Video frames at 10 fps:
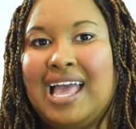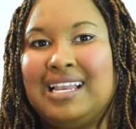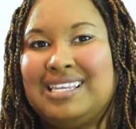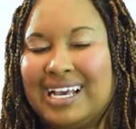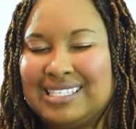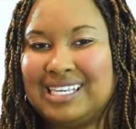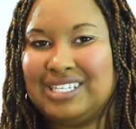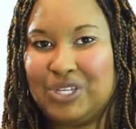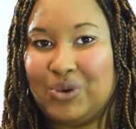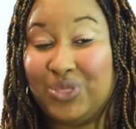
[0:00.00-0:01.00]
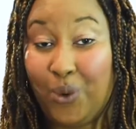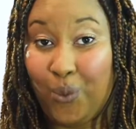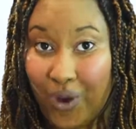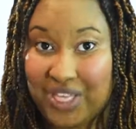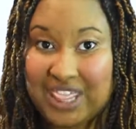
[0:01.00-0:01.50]
doesn't do the
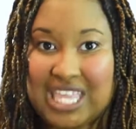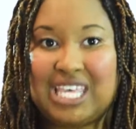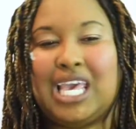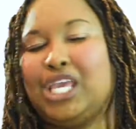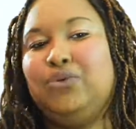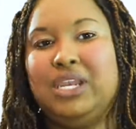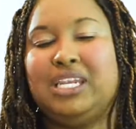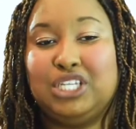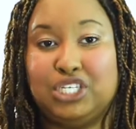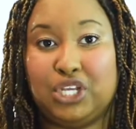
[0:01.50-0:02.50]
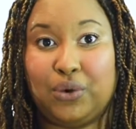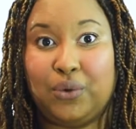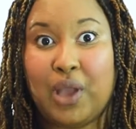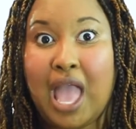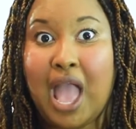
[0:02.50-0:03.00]
one thing that you needed to do.
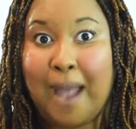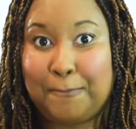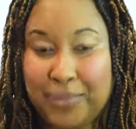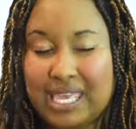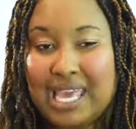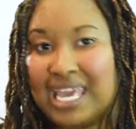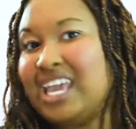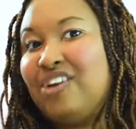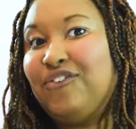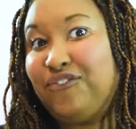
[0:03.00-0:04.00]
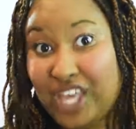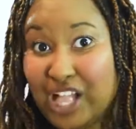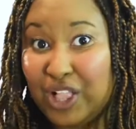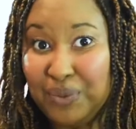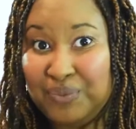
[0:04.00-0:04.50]
Being in
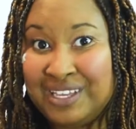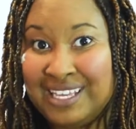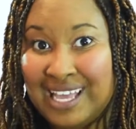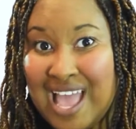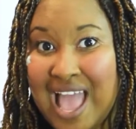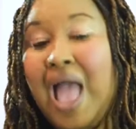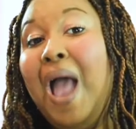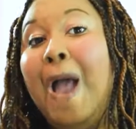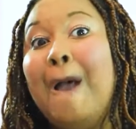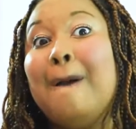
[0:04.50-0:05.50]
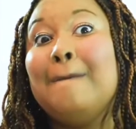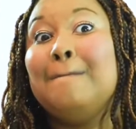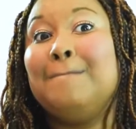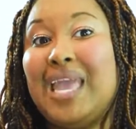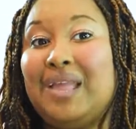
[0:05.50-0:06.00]
film
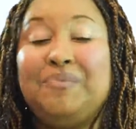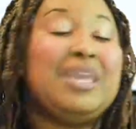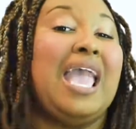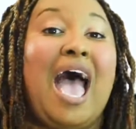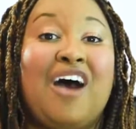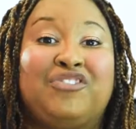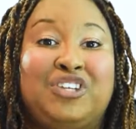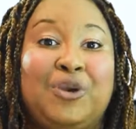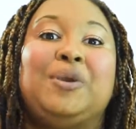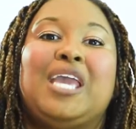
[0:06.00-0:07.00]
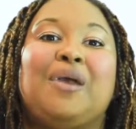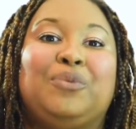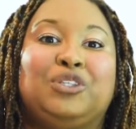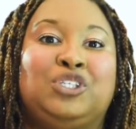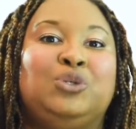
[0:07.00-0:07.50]
made me have to be
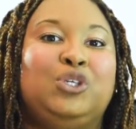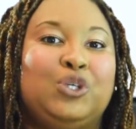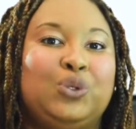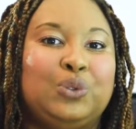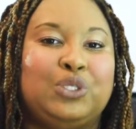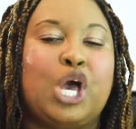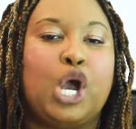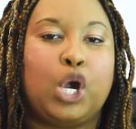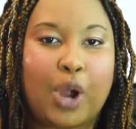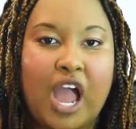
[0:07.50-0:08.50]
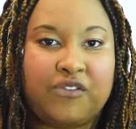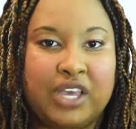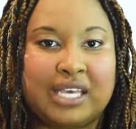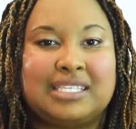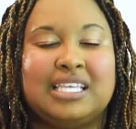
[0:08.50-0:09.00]
able to use
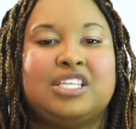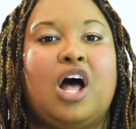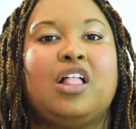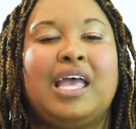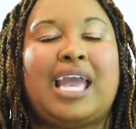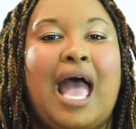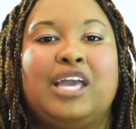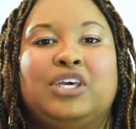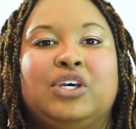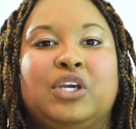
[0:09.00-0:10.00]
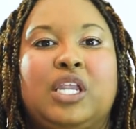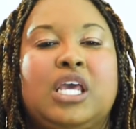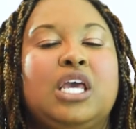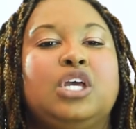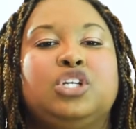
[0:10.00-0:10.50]
graphics. It's not like I could
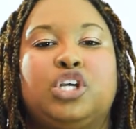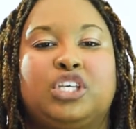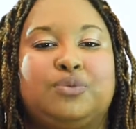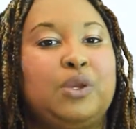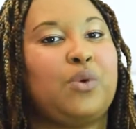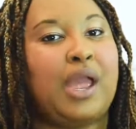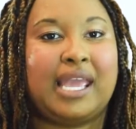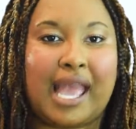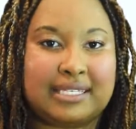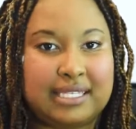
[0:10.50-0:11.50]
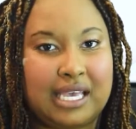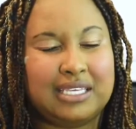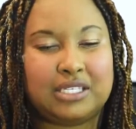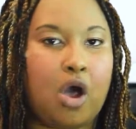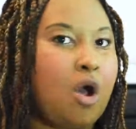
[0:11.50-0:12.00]
just be writing
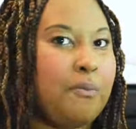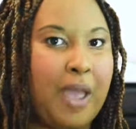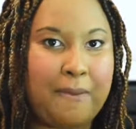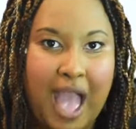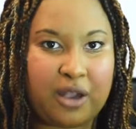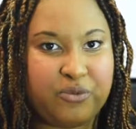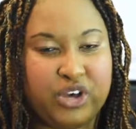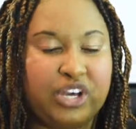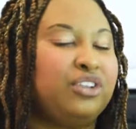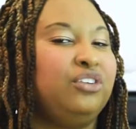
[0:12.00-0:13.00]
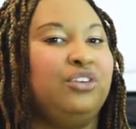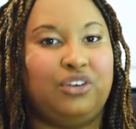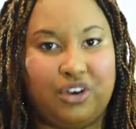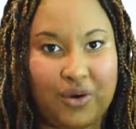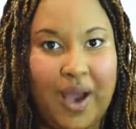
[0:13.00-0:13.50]
essays on my MacBook.
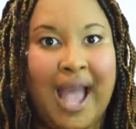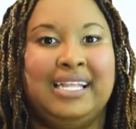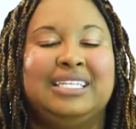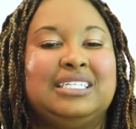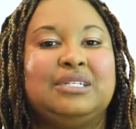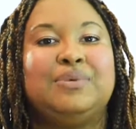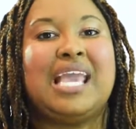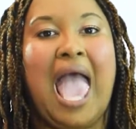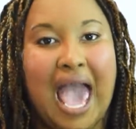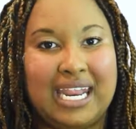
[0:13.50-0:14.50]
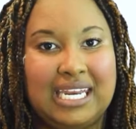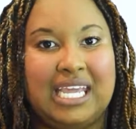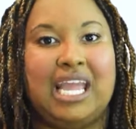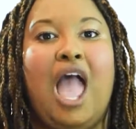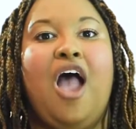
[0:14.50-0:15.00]
No. I needed to be
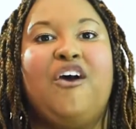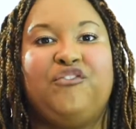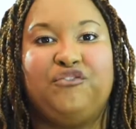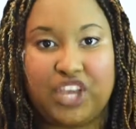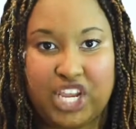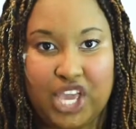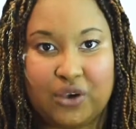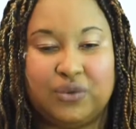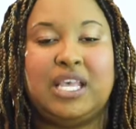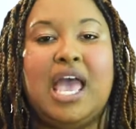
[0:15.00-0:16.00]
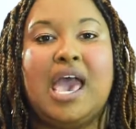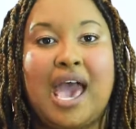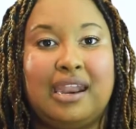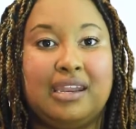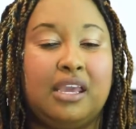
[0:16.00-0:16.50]
editing videos,
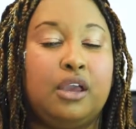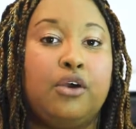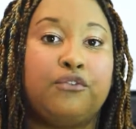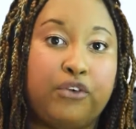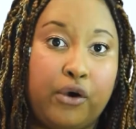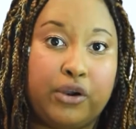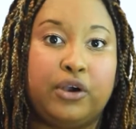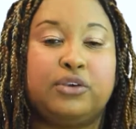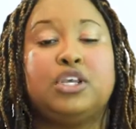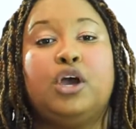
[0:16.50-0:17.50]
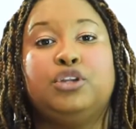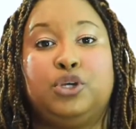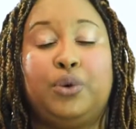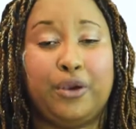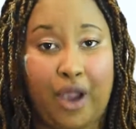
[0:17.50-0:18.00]
editing photos,
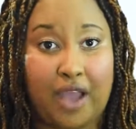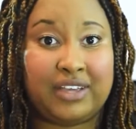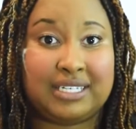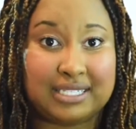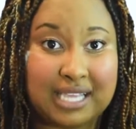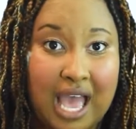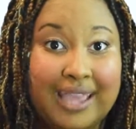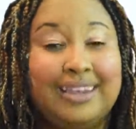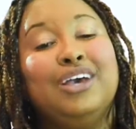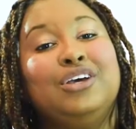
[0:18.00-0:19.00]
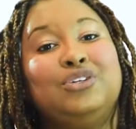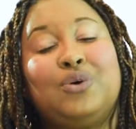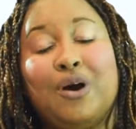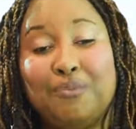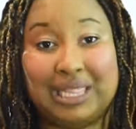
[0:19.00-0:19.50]
doing graphic design to
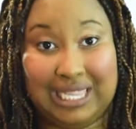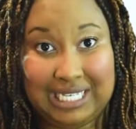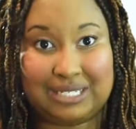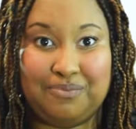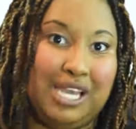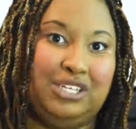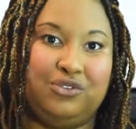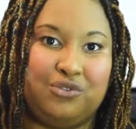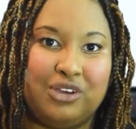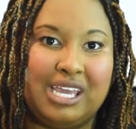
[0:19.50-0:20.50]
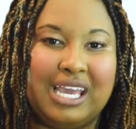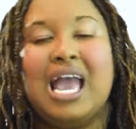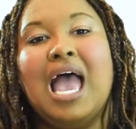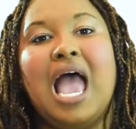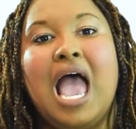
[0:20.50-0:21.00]
complete my degree.
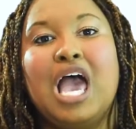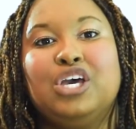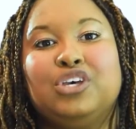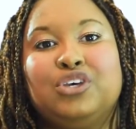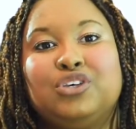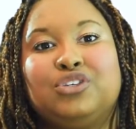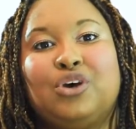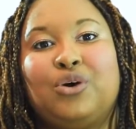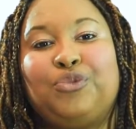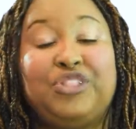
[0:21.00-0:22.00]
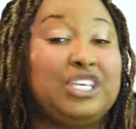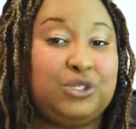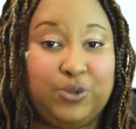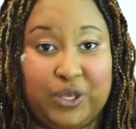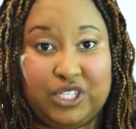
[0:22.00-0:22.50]
So this
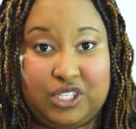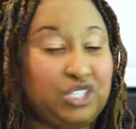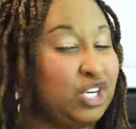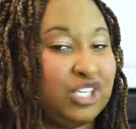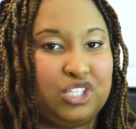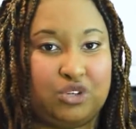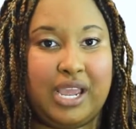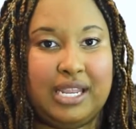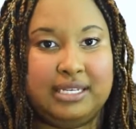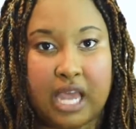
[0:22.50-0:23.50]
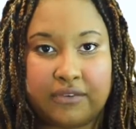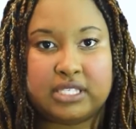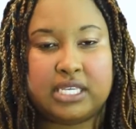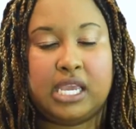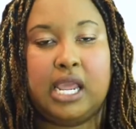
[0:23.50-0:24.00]
was just straight
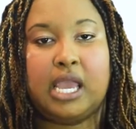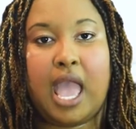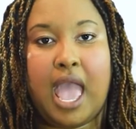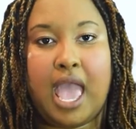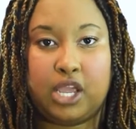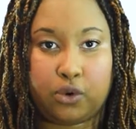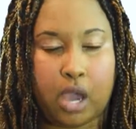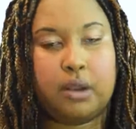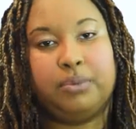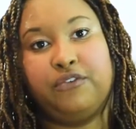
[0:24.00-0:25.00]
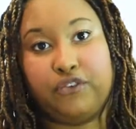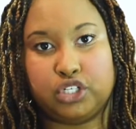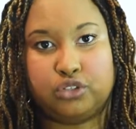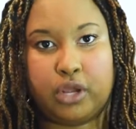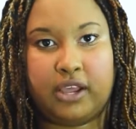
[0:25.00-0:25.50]
devastating and incredibly
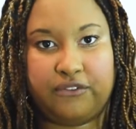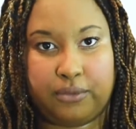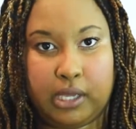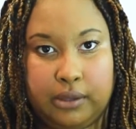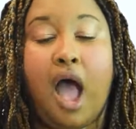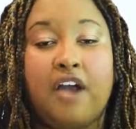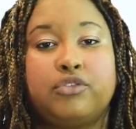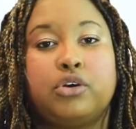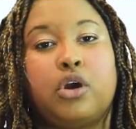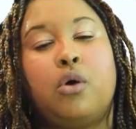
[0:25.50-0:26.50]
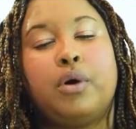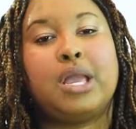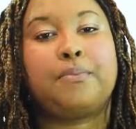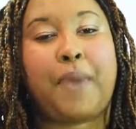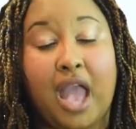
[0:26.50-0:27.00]
frustrating for me. After
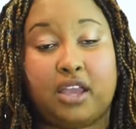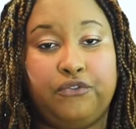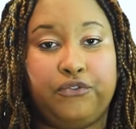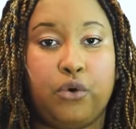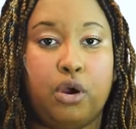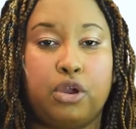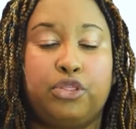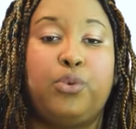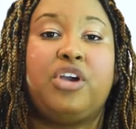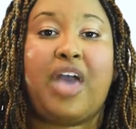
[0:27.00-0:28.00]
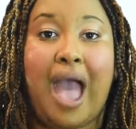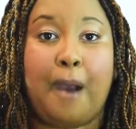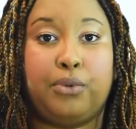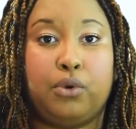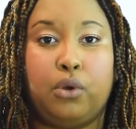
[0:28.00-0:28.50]
going back and forth with
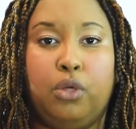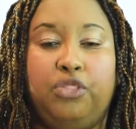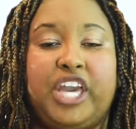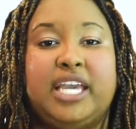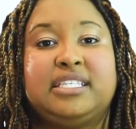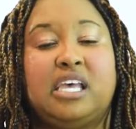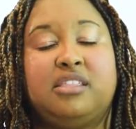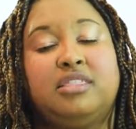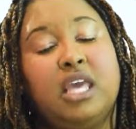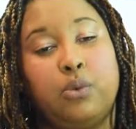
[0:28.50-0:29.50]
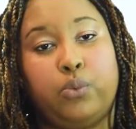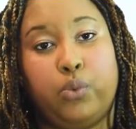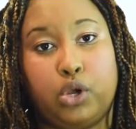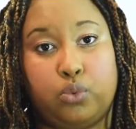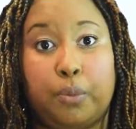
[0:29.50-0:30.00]
Apple, they said that they
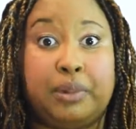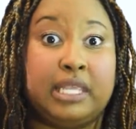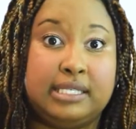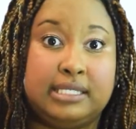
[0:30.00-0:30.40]
would replace